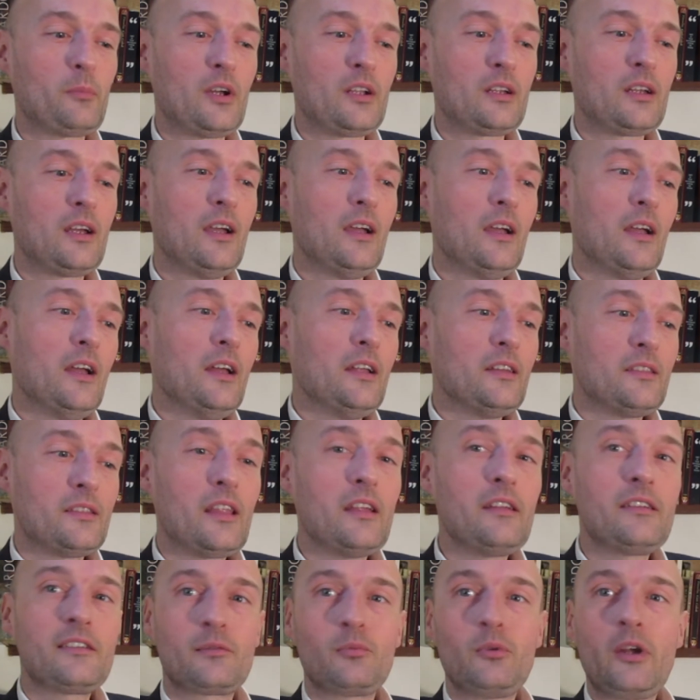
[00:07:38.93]
But
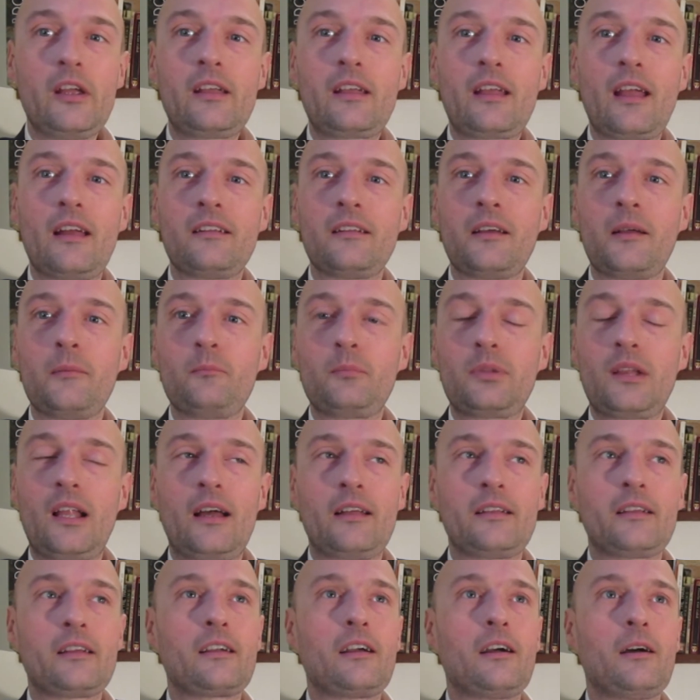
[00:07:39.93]
this weekend, I'm
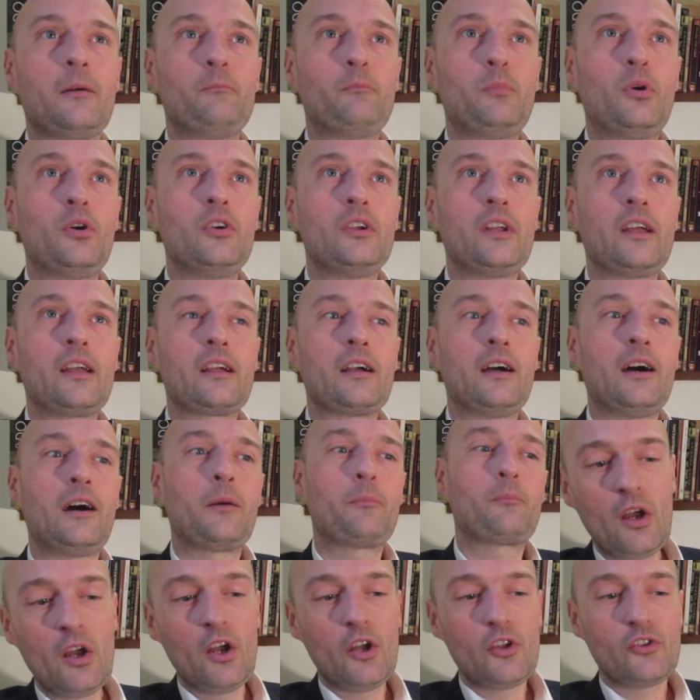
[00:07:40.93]
planning on putting
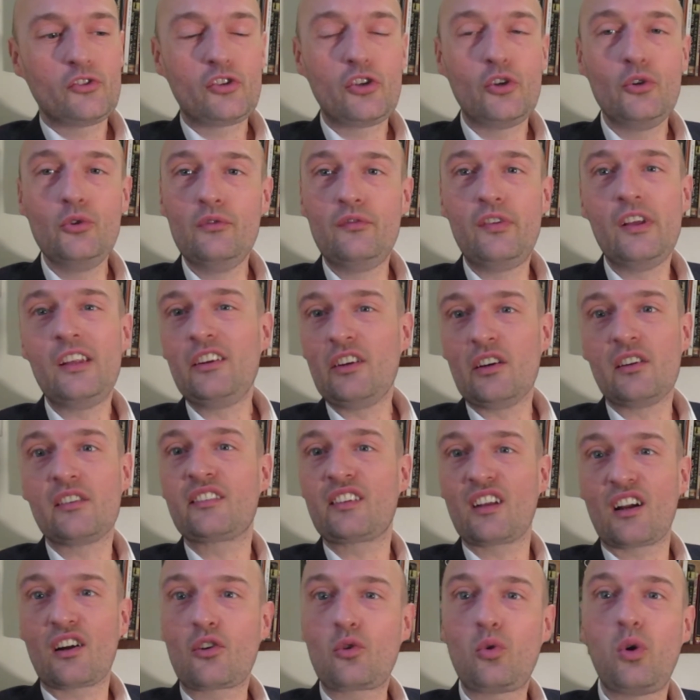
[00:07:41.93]
up two
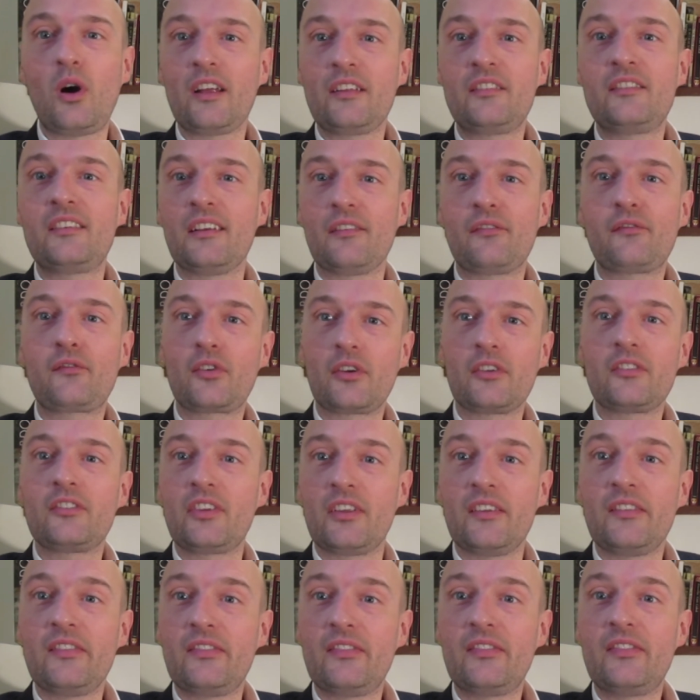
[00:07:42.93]
videos that are quite different
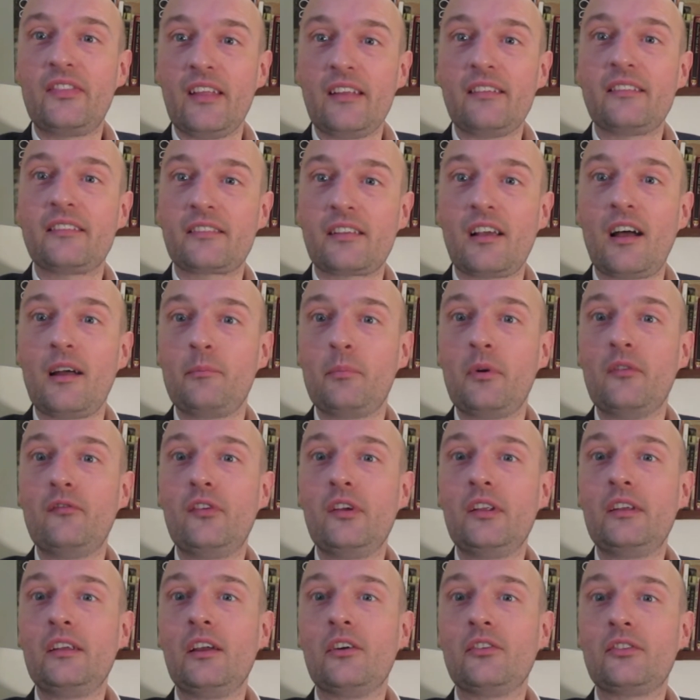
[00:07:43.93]
to this type of
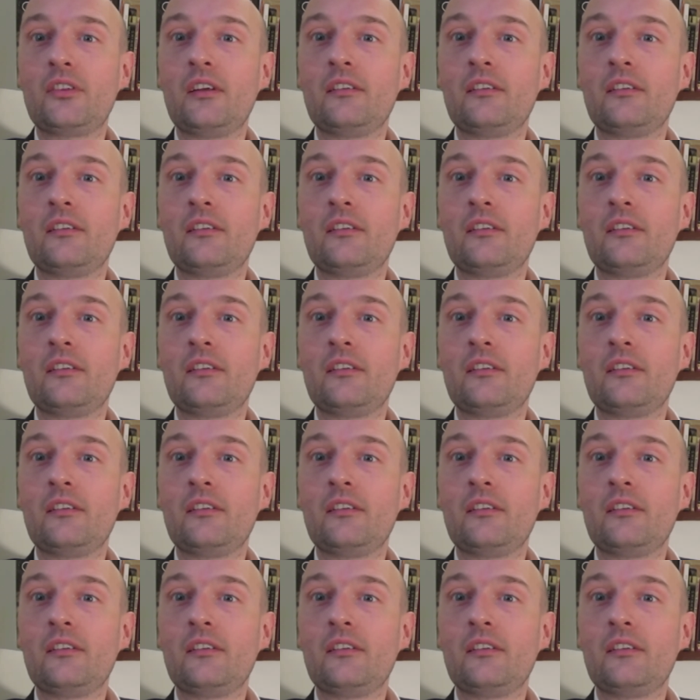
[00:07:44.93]
video.